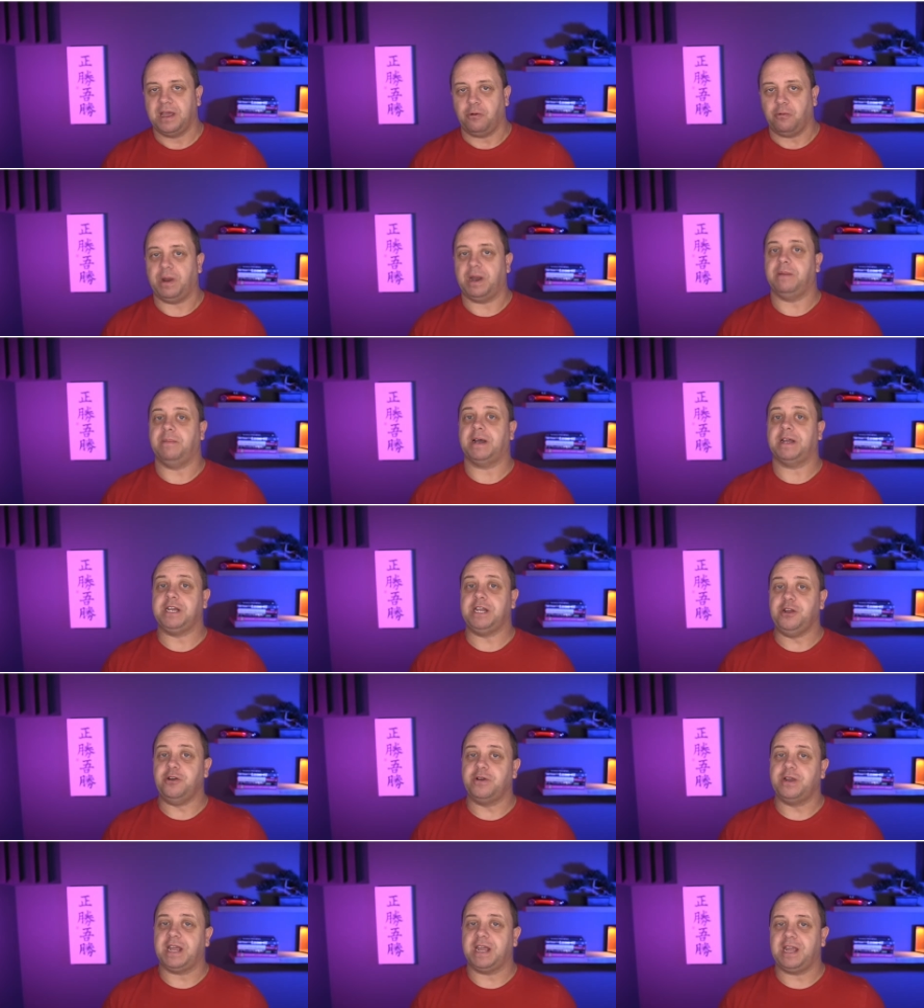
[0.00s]
What about
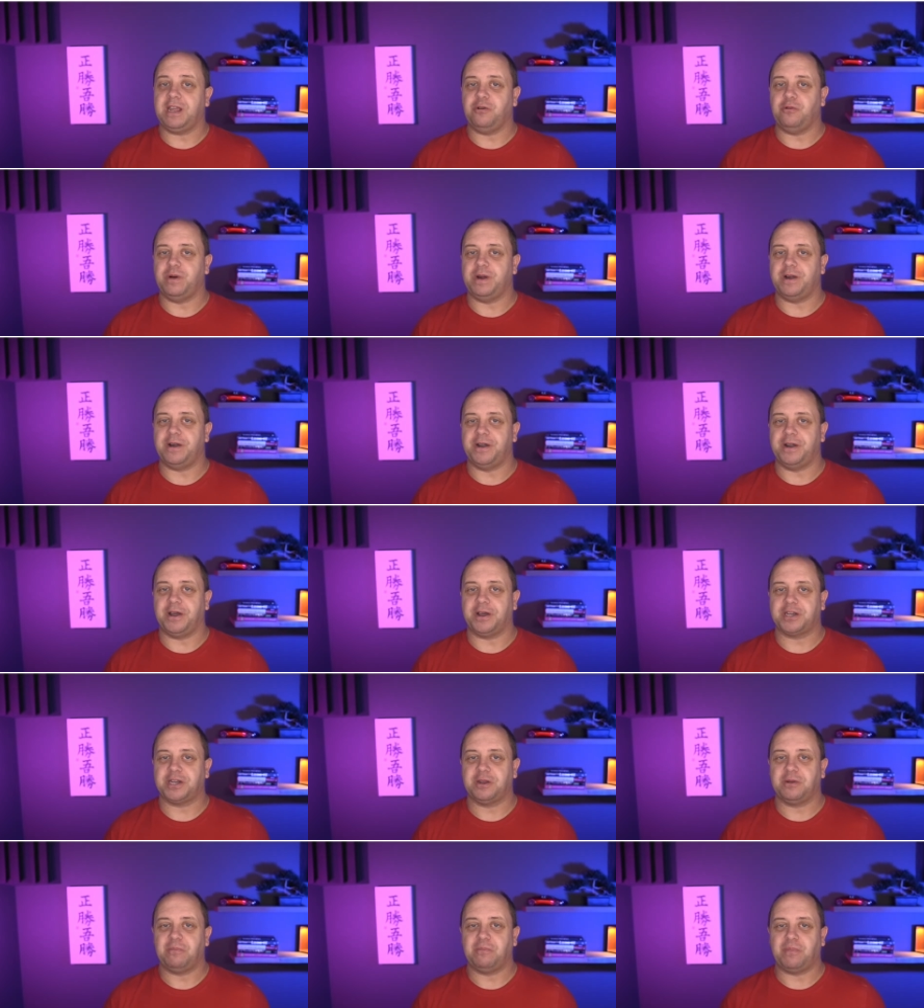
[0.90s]
the UK? We are
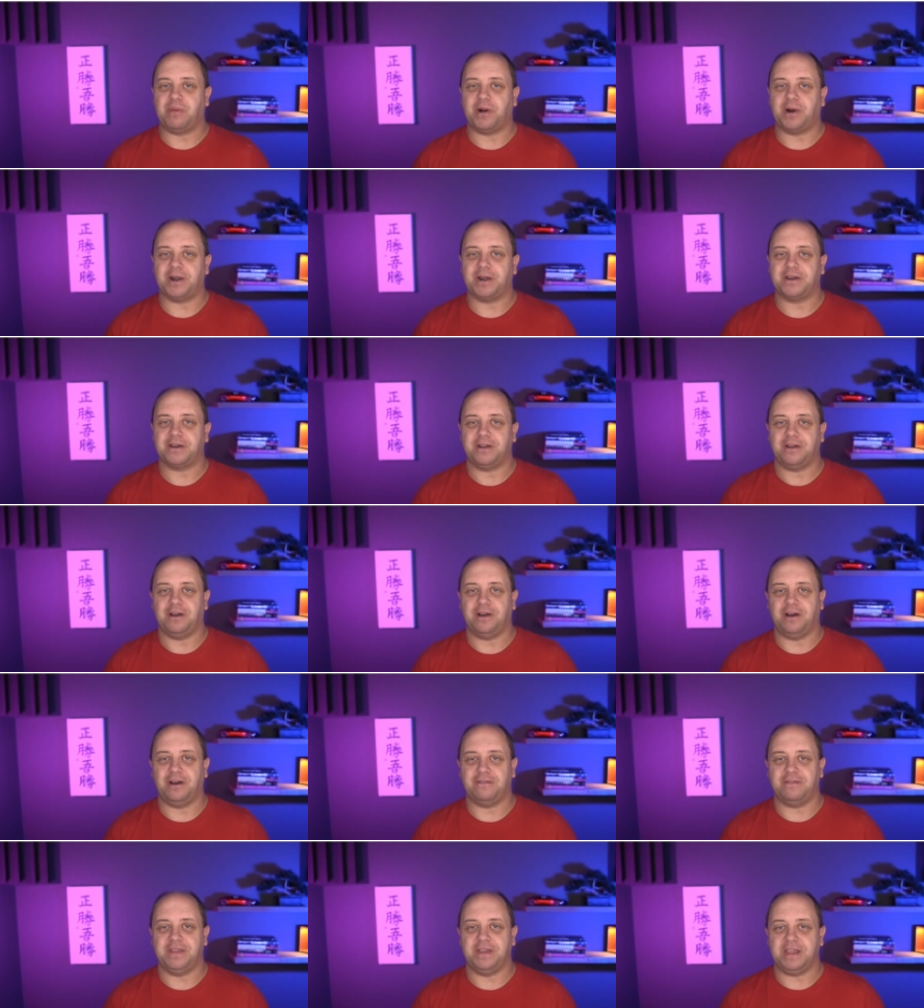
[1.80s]
not part
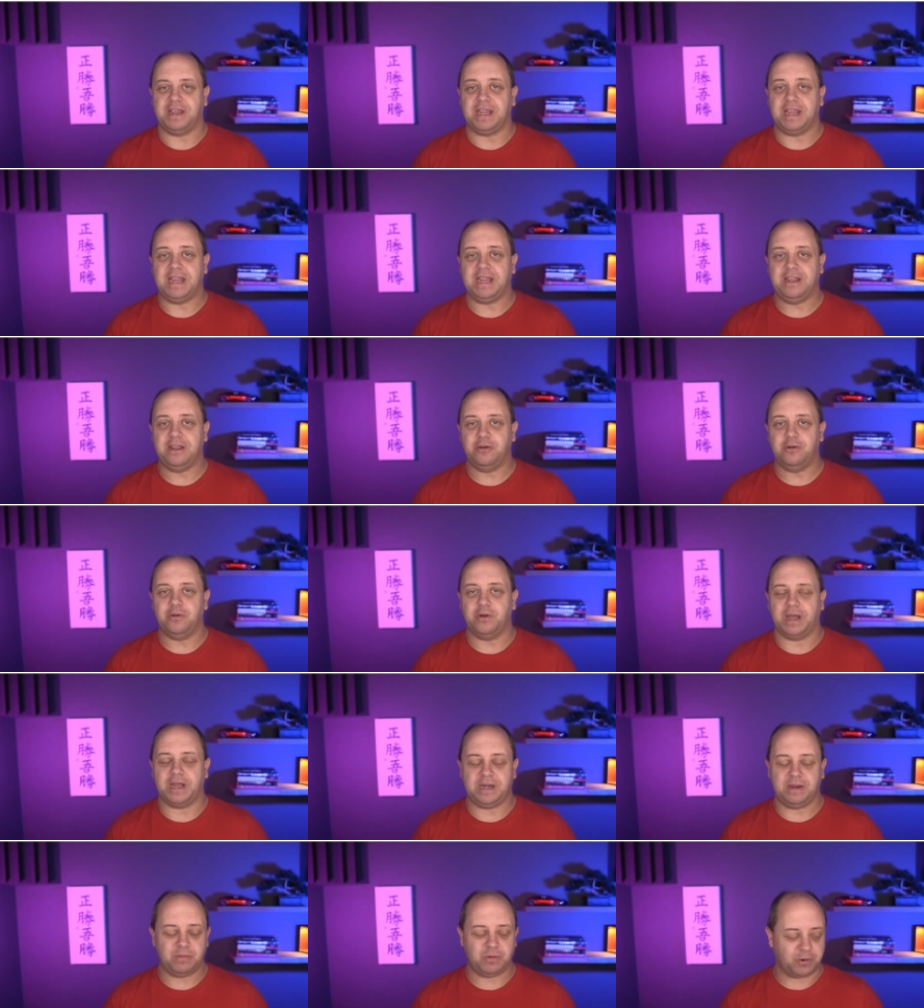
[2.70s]
of the EU
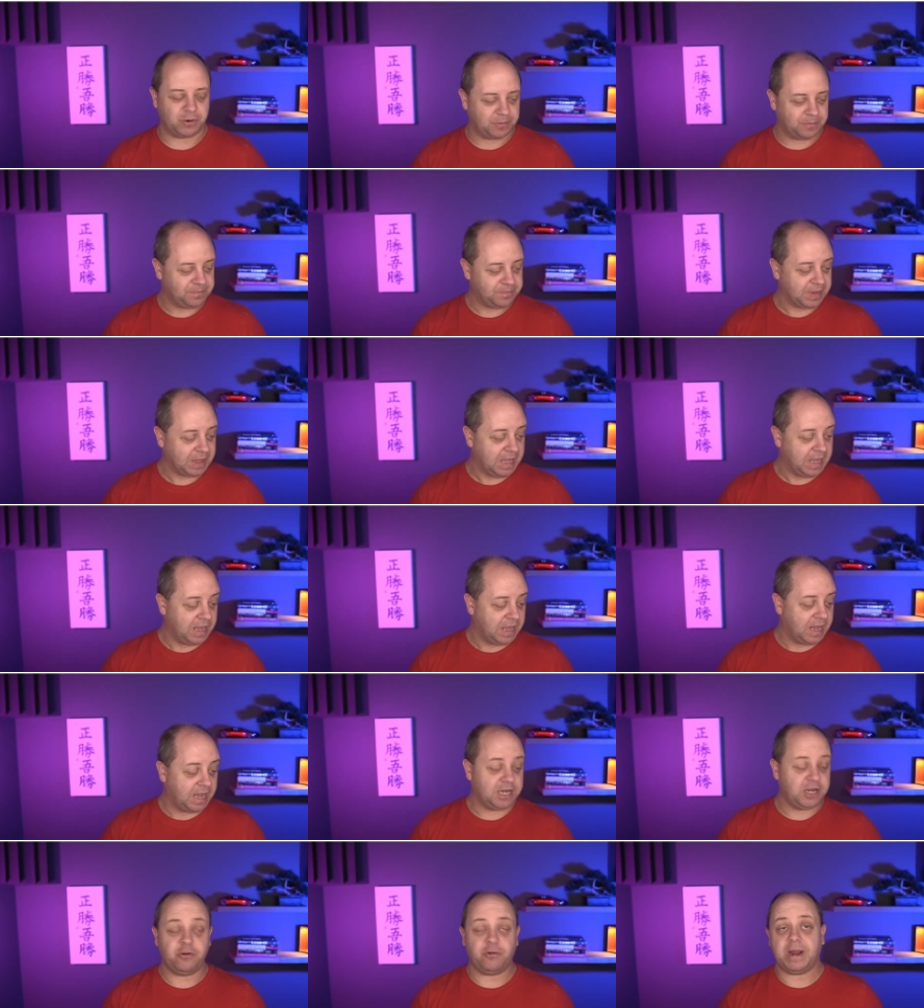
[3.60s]
anymore.
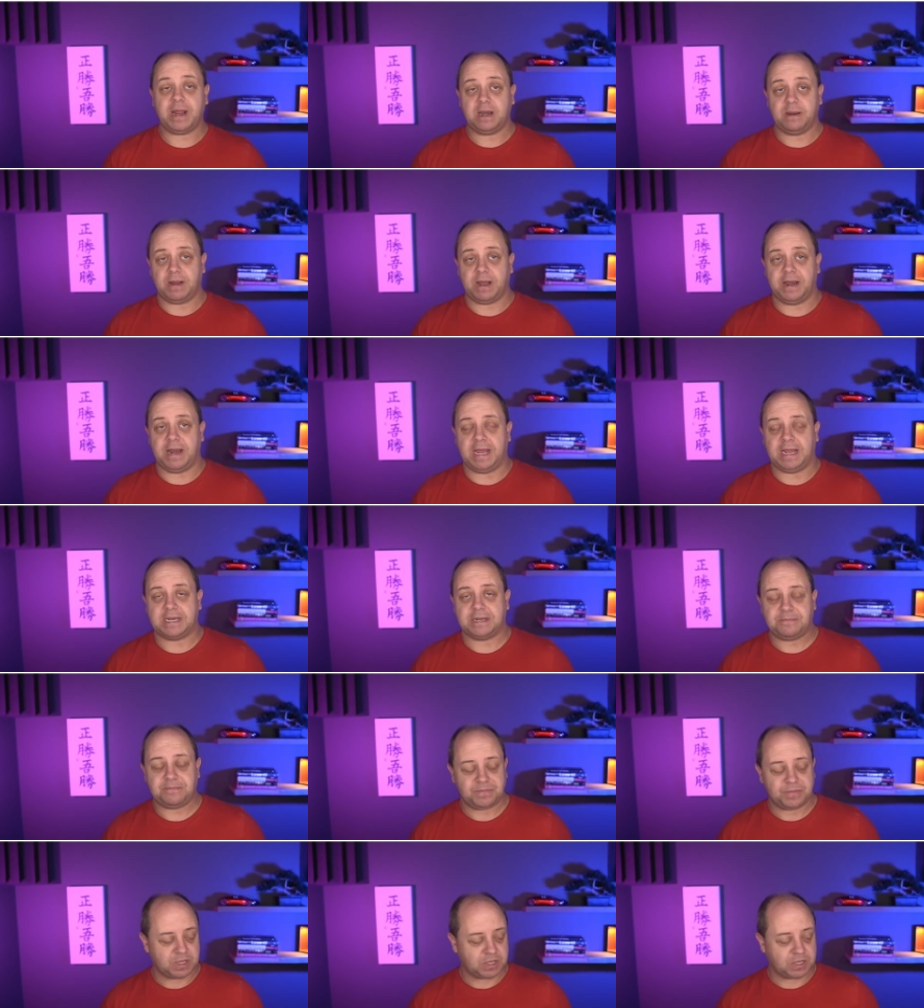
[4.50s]
And you're right about that.